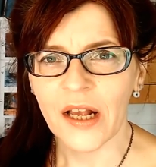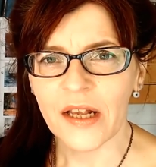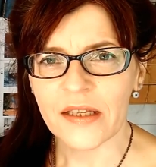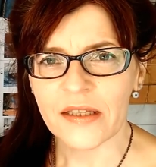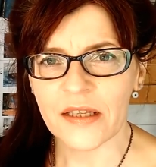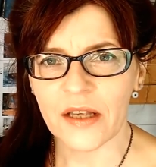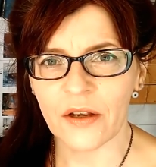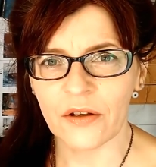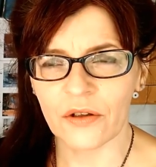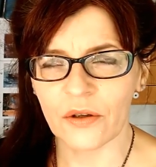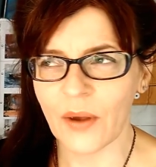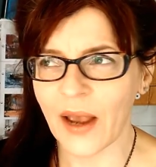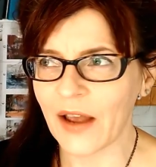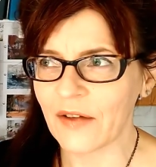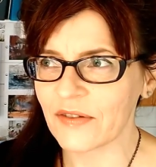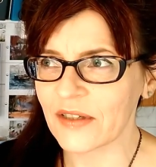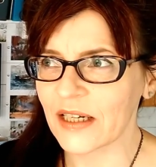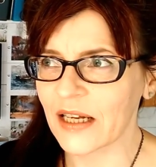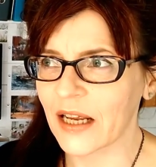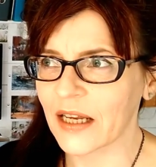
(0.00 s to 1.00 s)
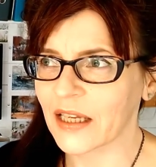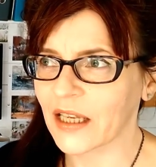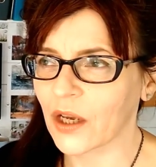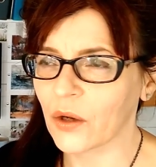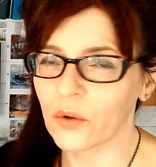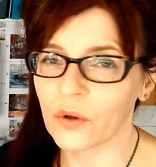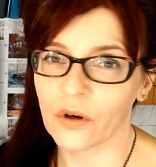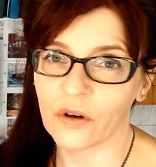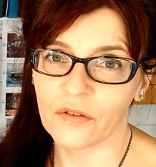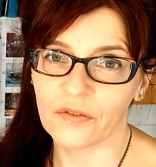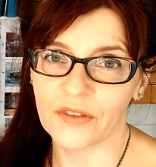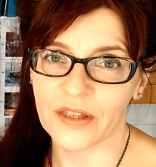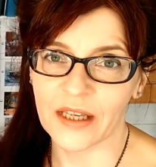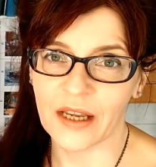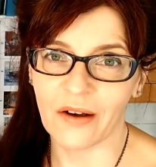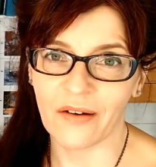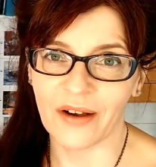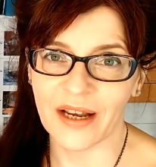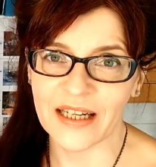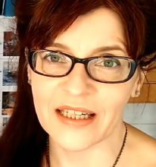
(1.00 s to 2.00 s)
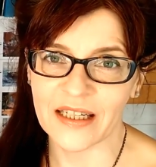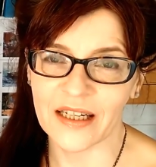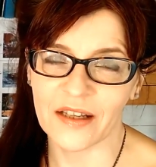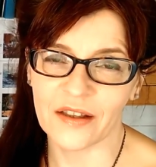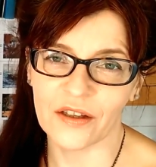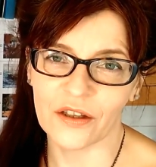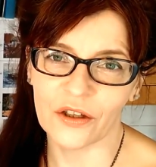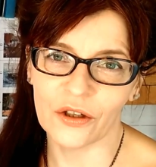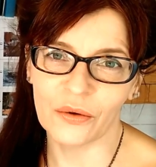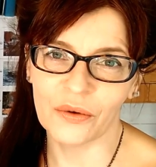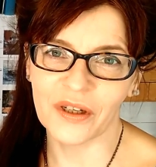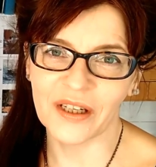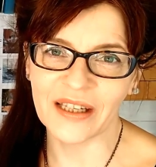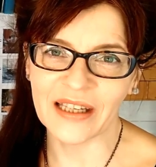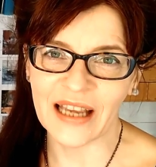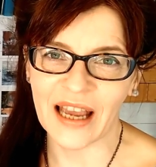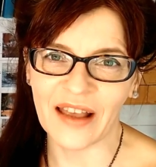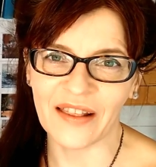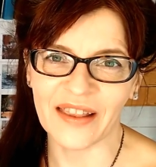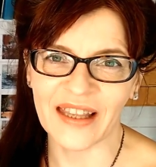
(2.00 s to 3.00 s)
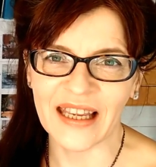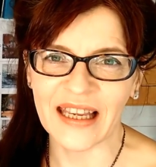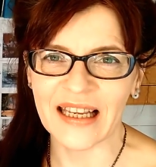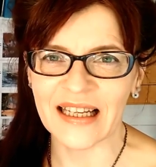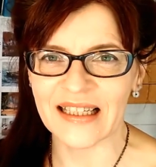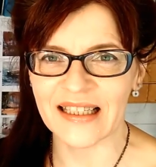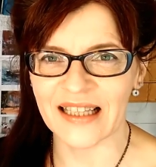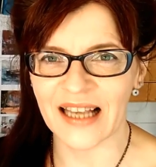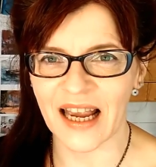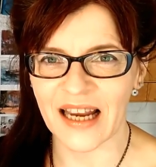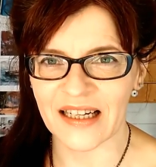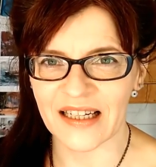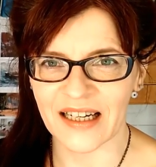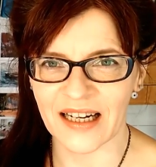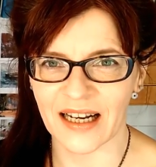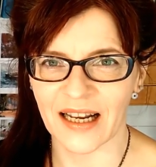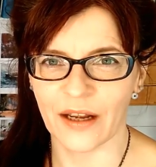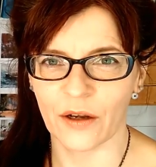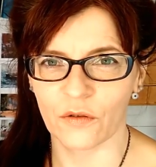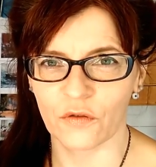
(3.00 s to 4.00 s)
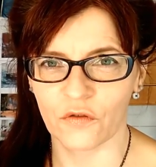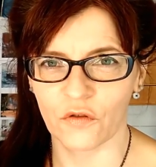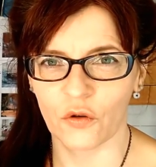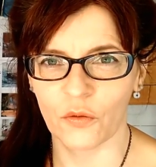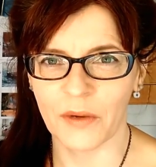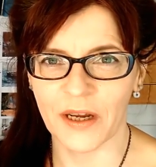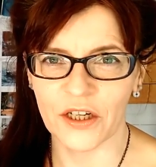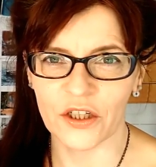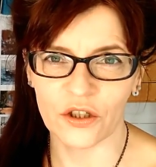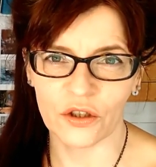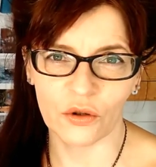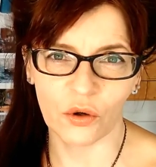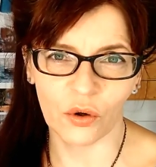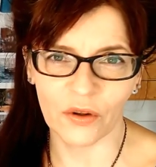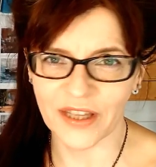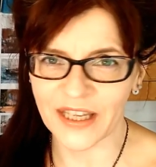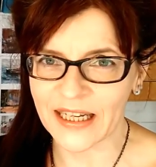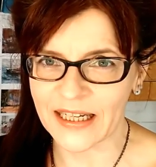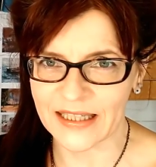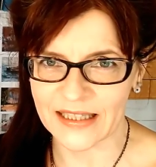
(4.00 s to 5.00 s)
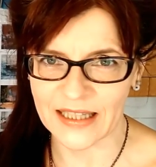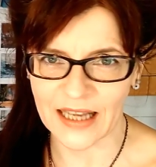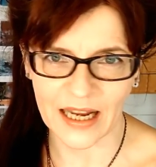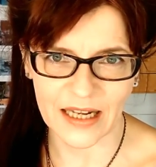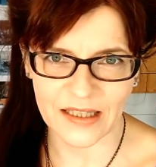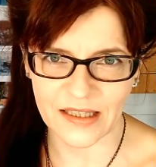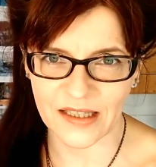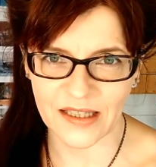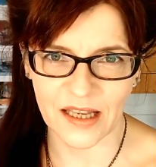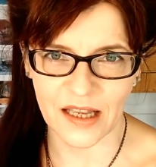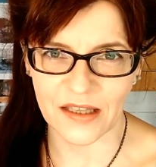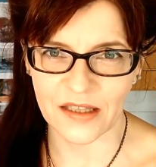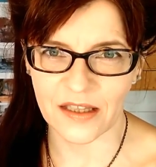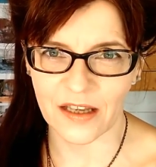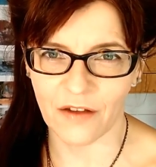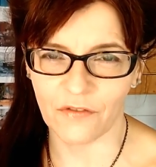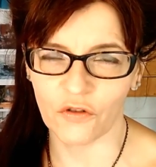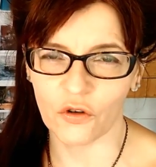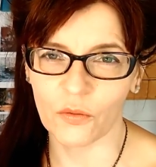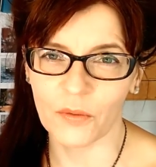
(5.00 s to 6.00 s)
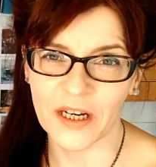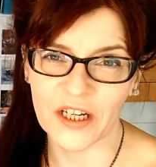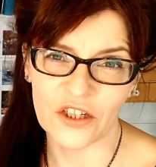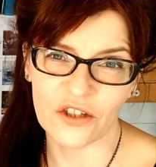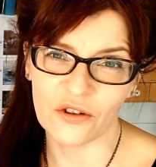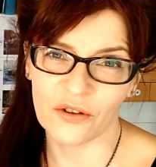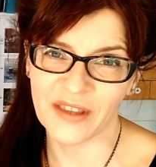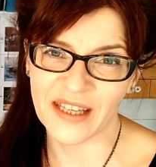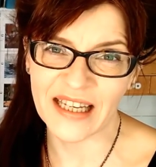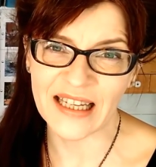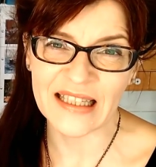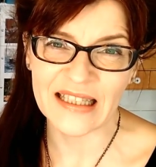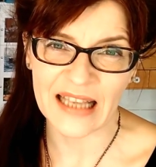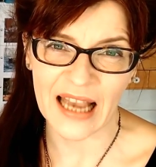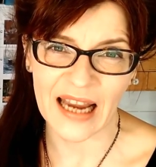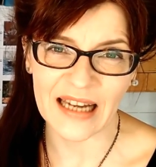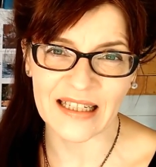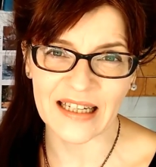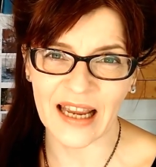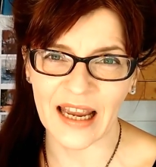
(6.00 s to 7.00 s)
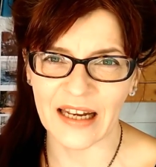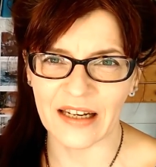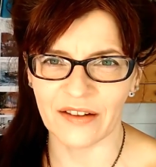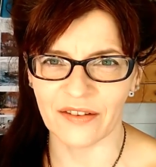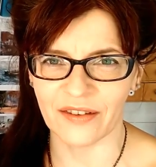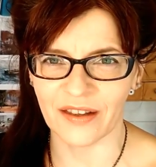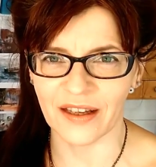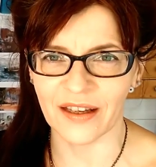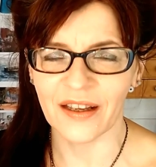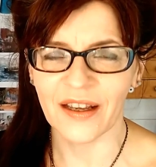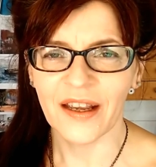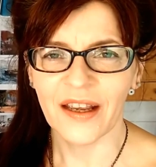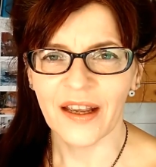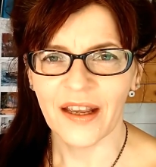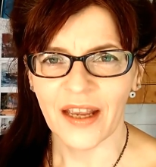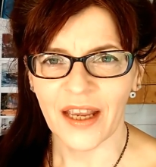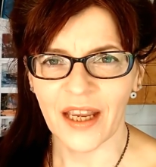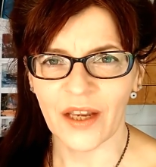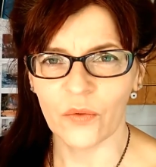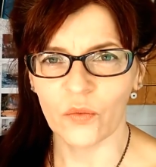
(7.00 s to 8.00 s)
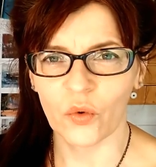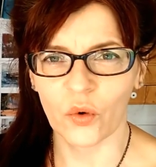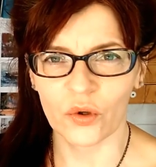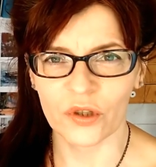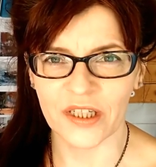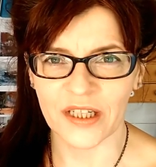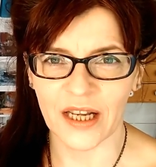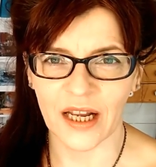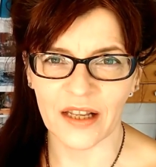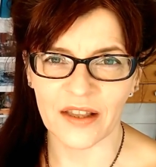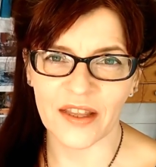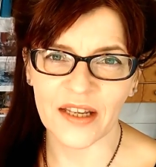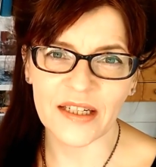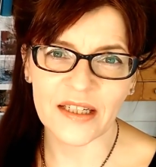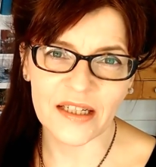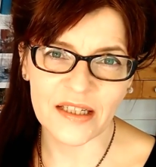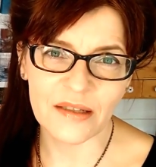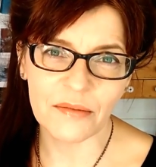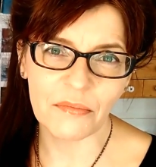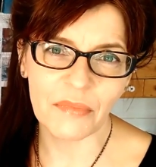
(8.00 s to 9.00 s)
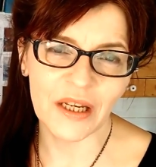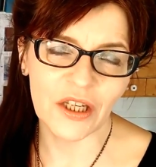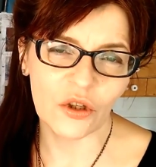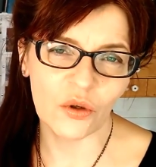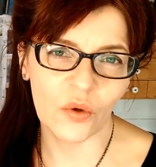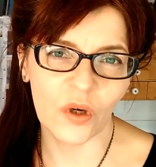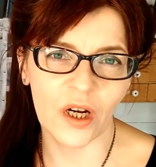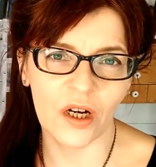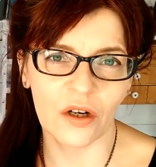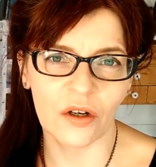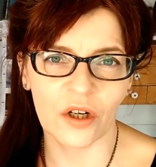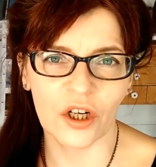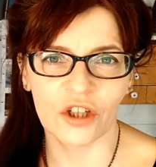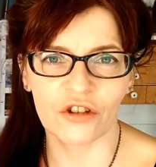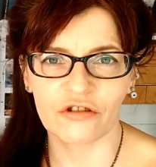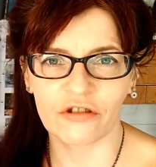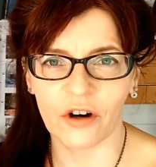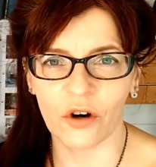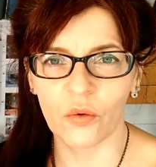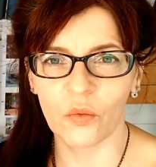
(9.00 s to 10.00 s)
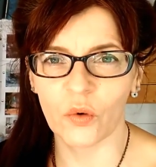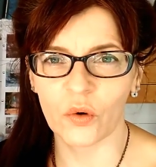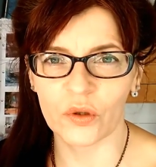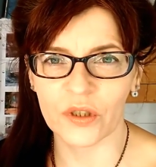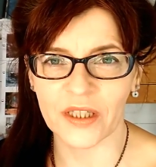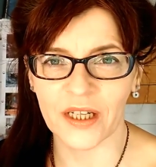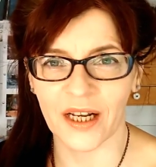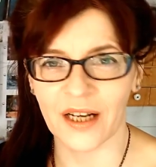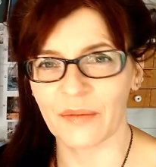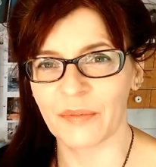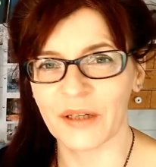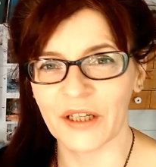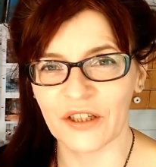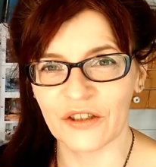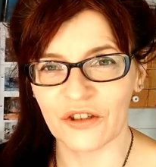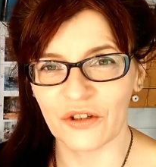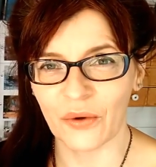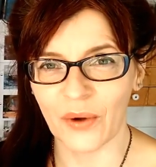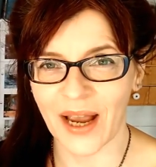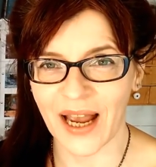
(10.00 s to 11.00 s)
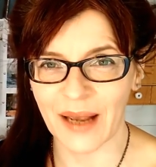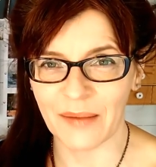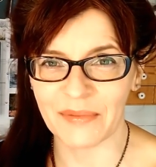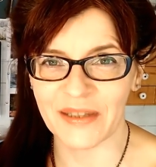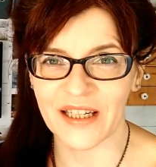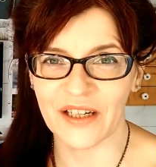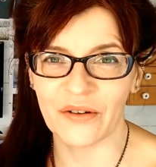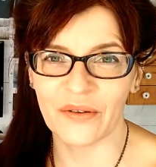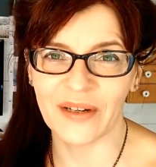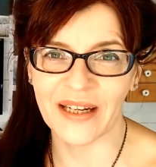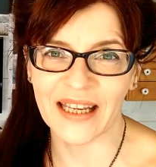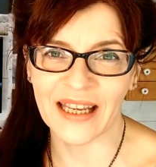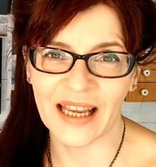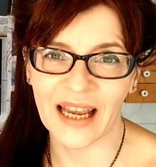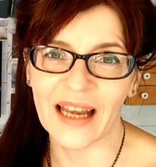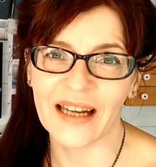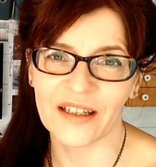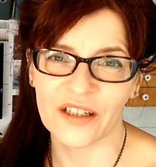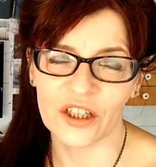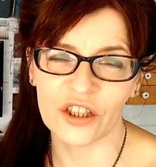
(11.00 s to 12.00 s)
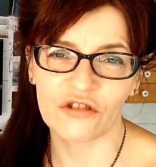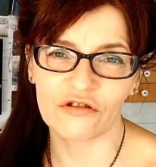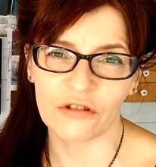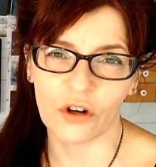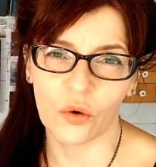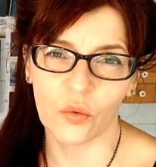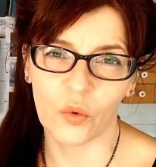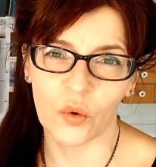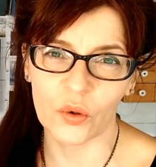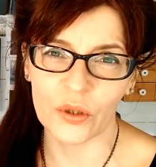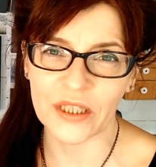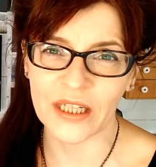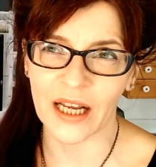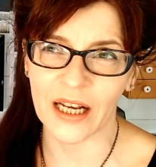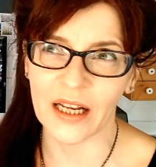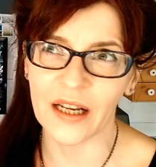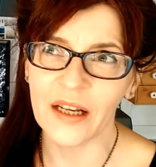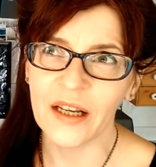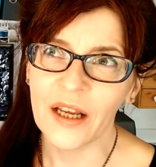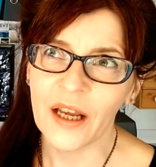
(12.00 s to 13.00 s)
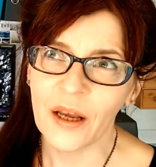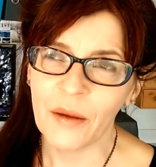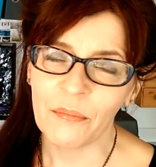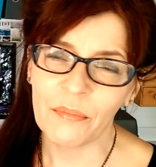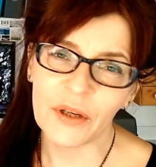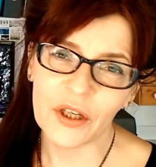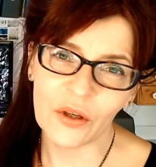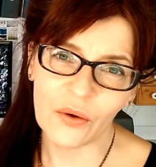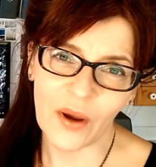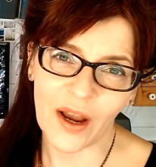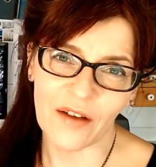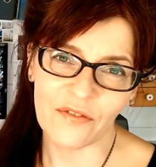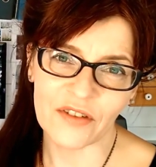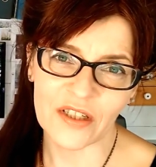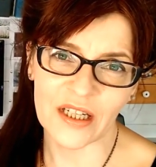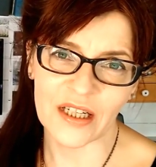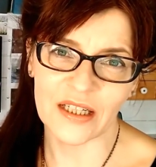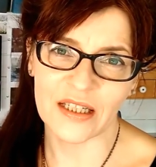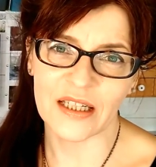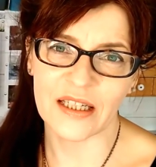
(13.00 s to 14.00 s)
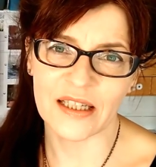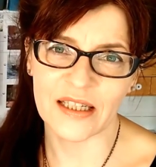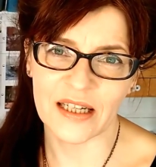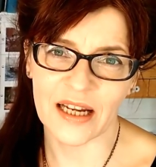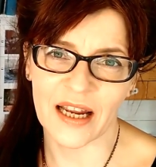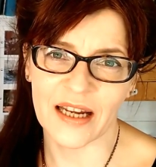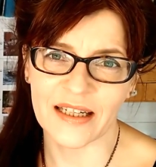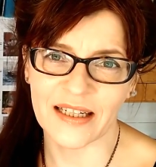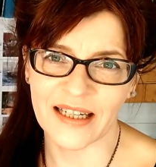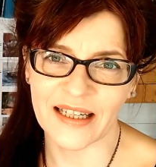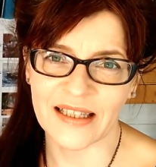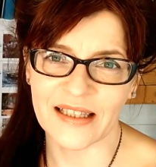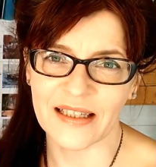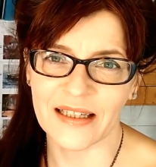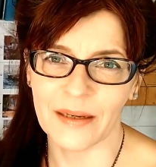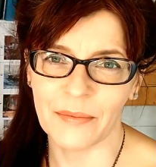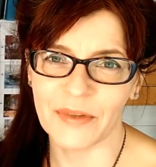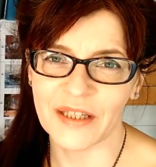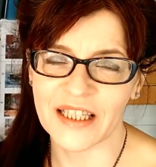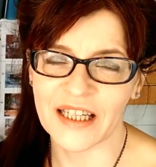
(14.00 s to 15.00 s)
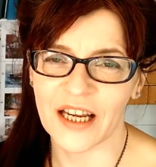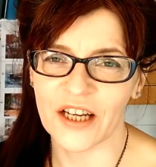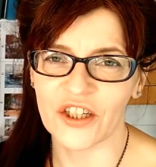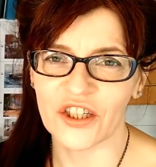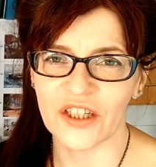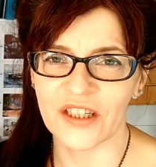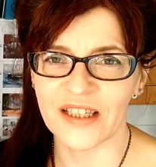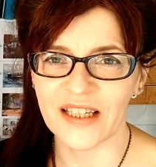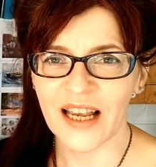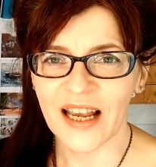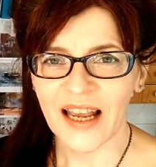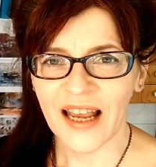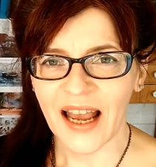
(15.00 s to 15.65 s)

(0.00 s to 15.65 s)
So you have to let go of the idea that you can get the exact cloud formation or the exact sunset formation or the exact anything in watercolour. That doesn't mean you can't control watercolour because you absolutely can control watercolour, but you have to understand its limitations.